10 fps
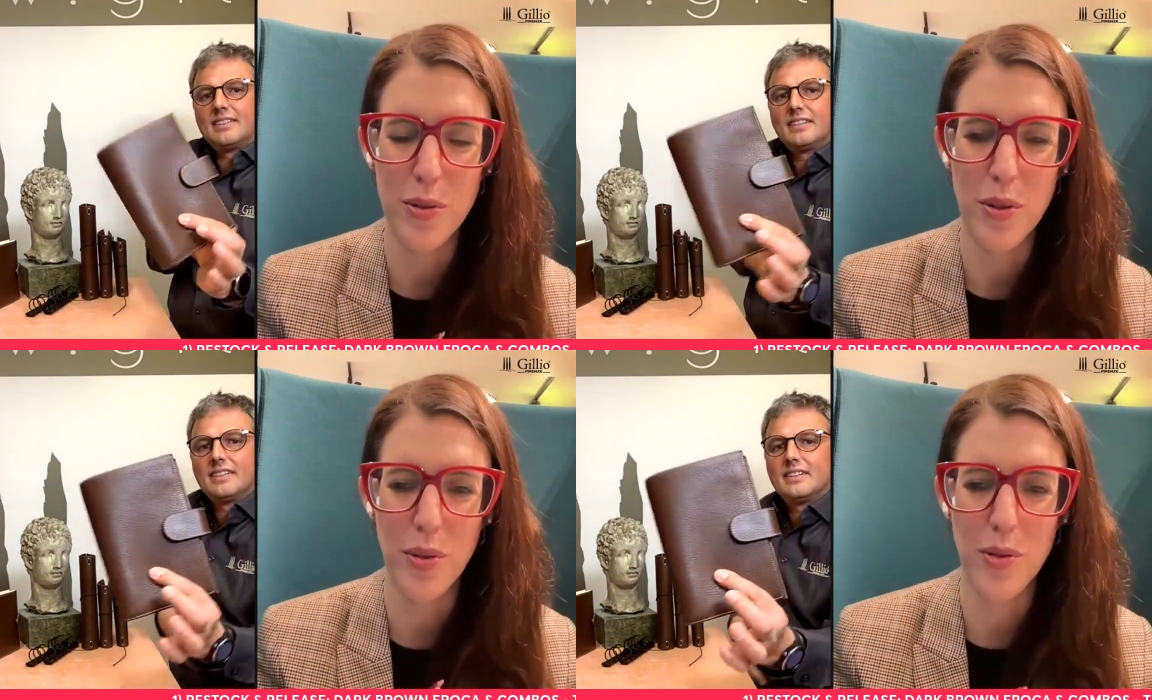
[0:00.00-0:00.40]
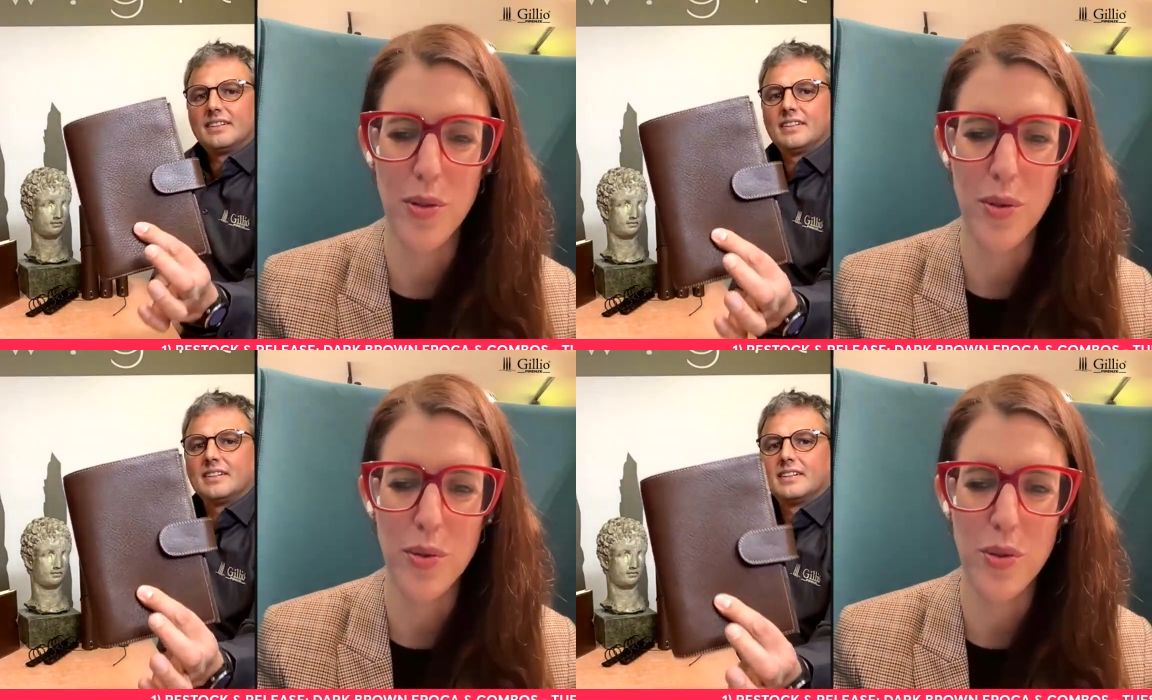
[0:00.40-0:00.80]
Speaker 1: two
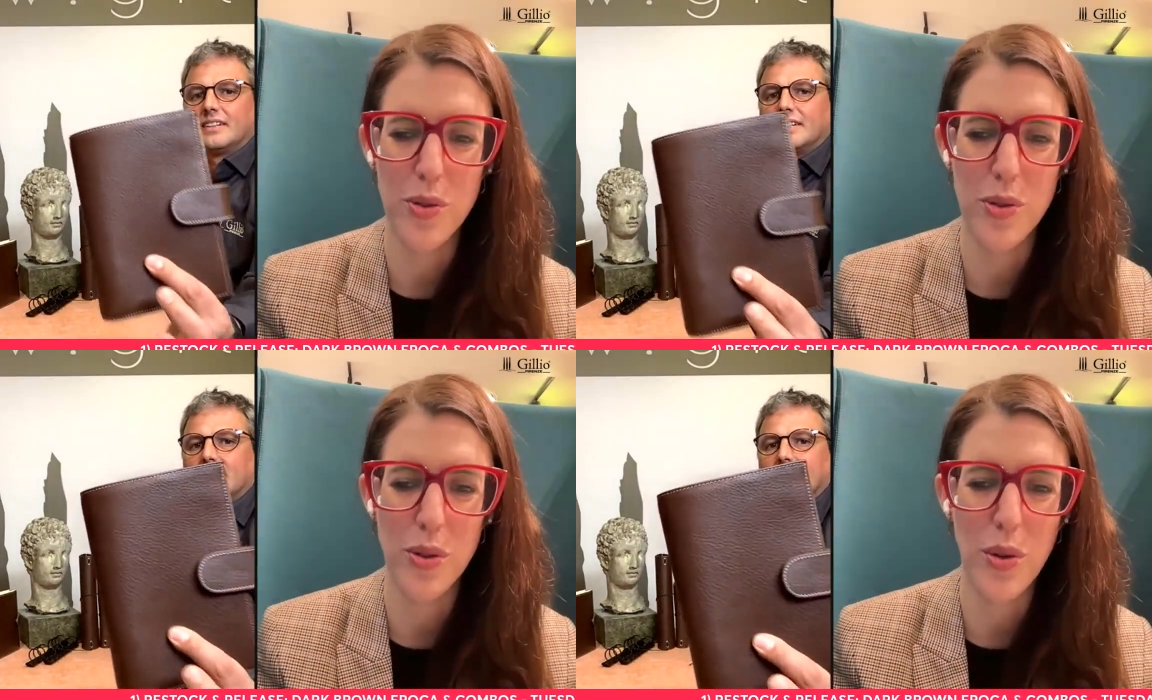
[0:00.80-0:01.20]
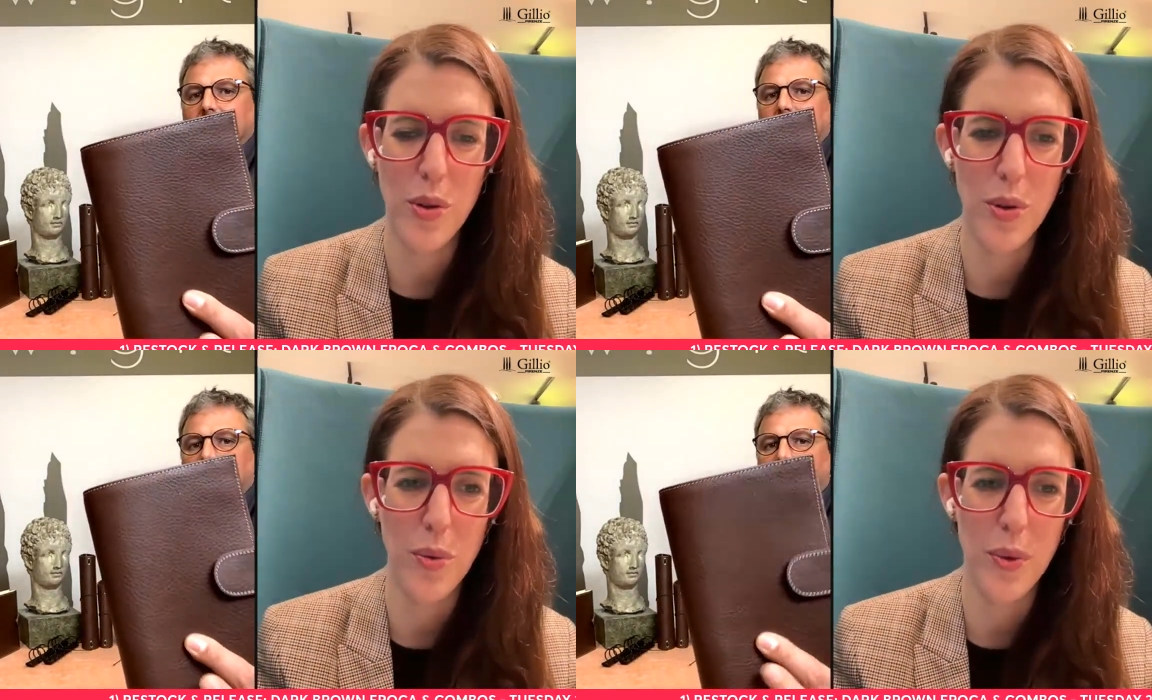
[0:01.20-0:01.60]
tones go
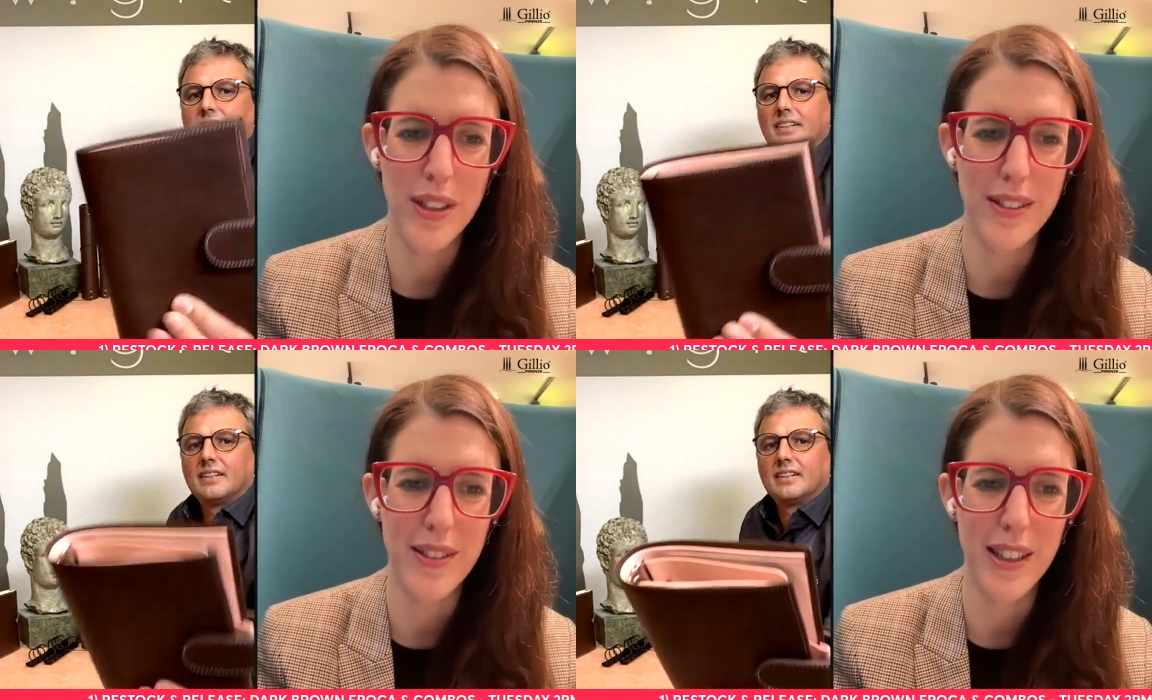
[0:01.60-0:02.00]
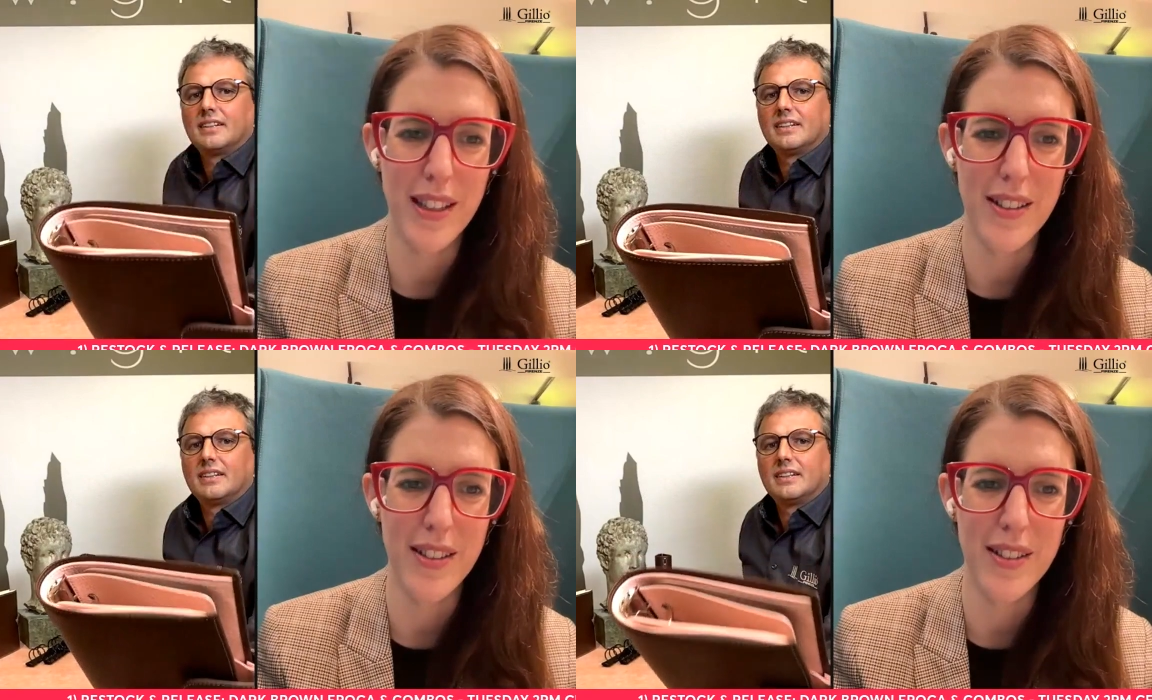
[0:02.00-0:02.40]
so well
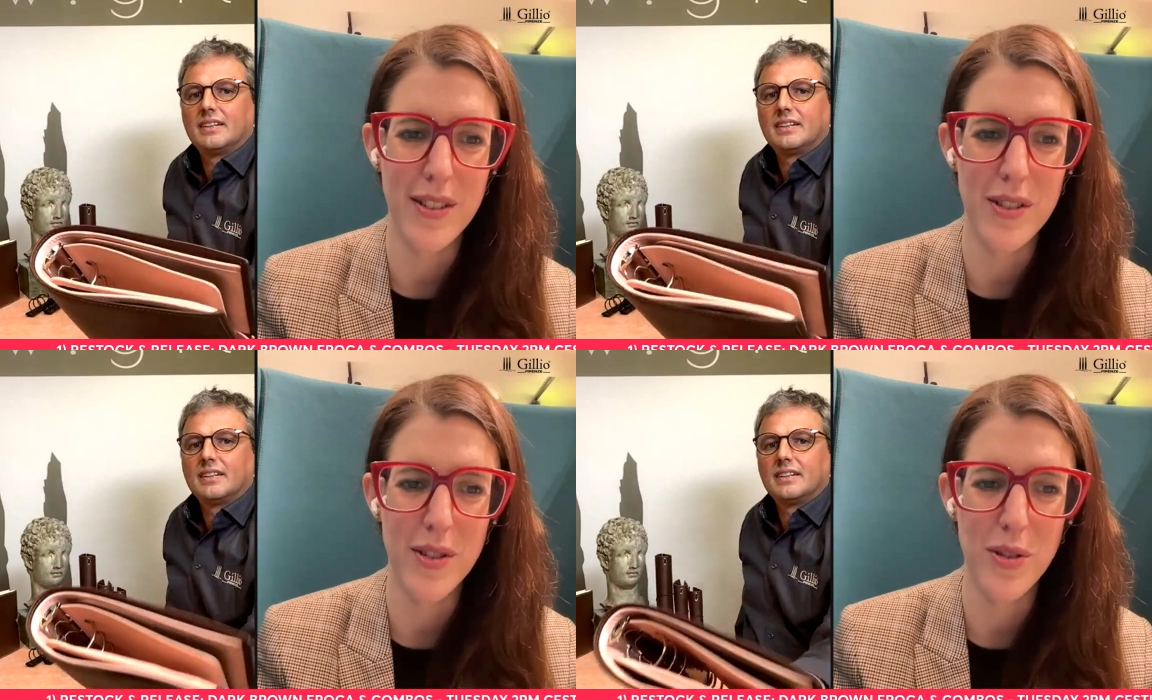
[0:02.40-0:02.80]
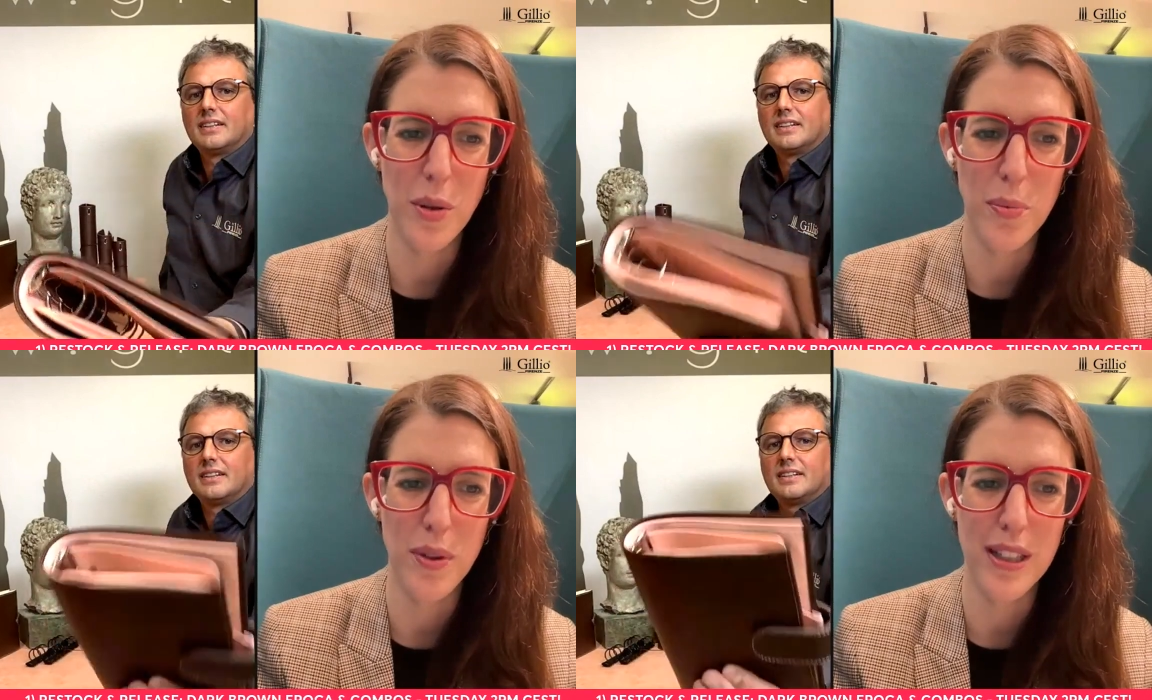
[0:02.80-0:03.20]
together.
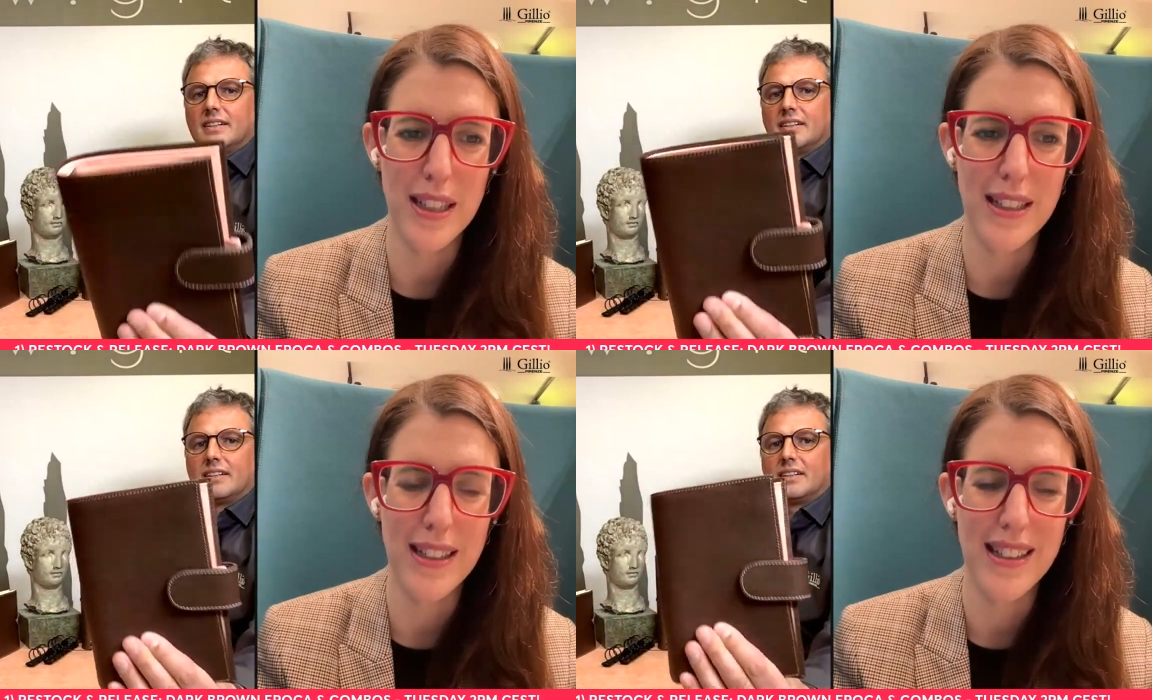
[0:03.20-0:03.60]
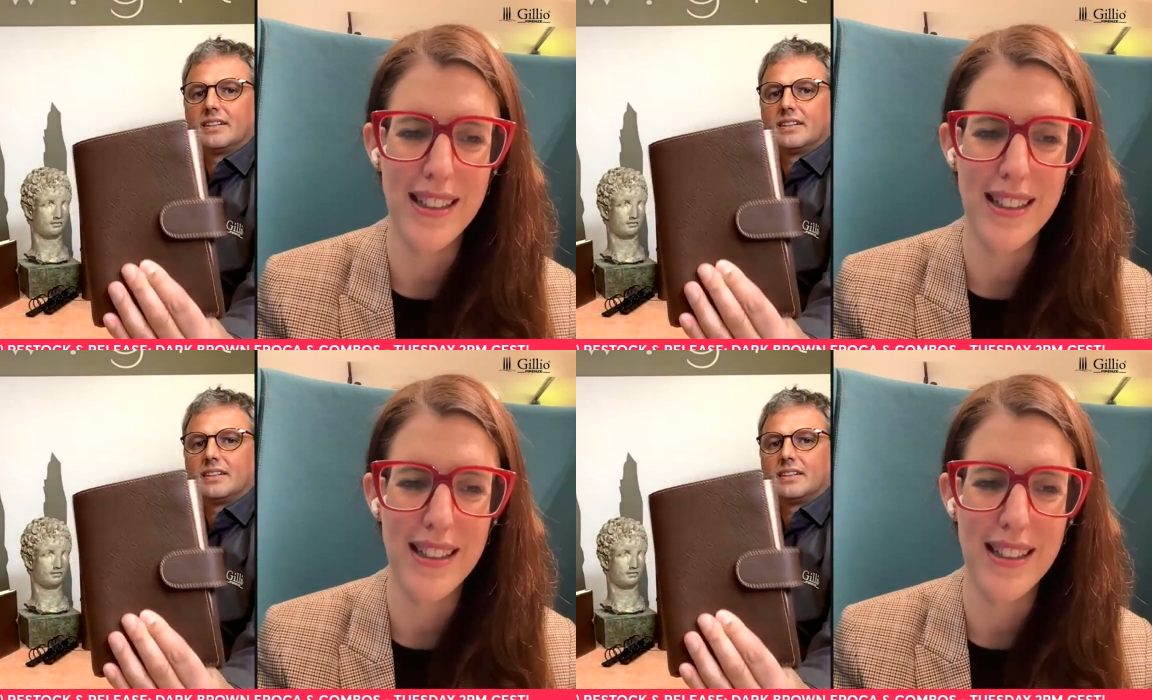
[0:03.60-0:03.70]
So pretty.